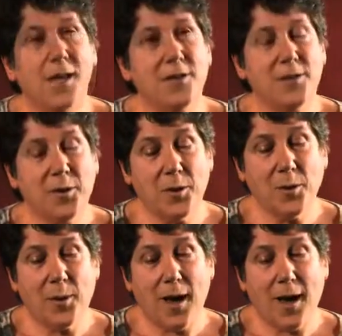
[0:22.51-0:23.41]

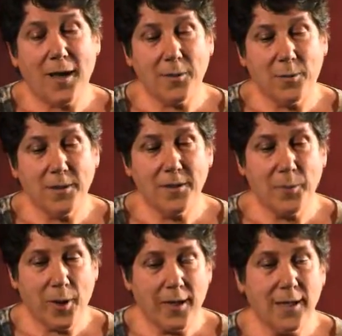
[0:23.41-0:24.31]
So I ordered the
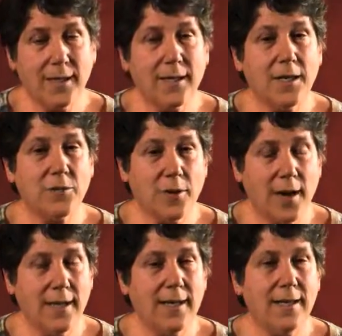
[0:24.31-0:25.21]
product and I
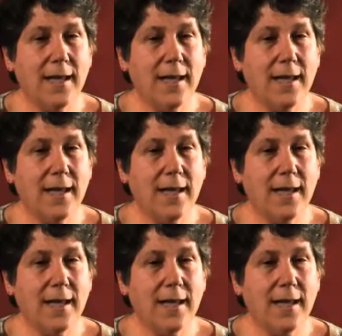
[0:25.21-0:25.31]
tried it,